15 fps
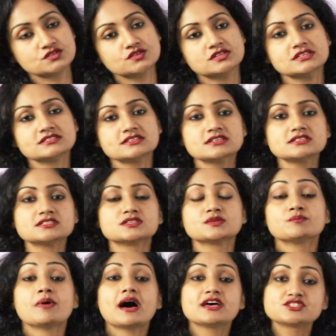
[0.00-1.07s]
So this is
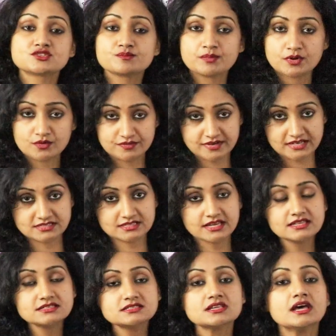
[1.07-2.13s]
past perfect
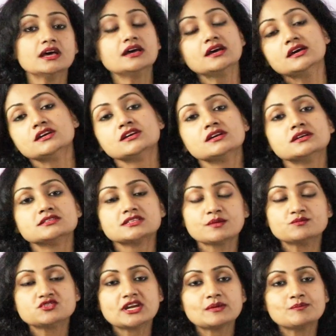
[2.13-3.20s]
tense.
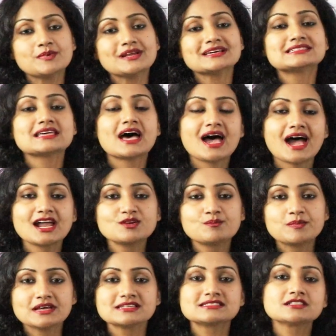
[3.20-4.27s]
Subject plus had
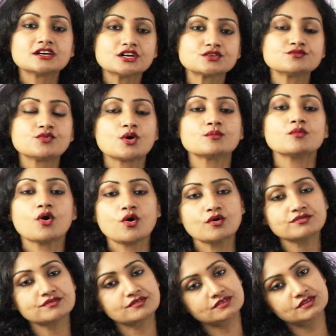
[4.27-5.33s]
plus third form
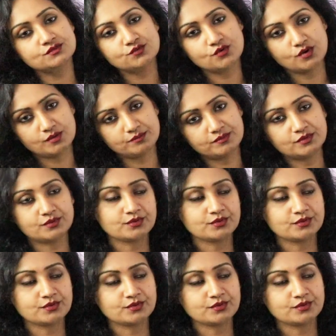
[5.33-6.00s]
of the verb.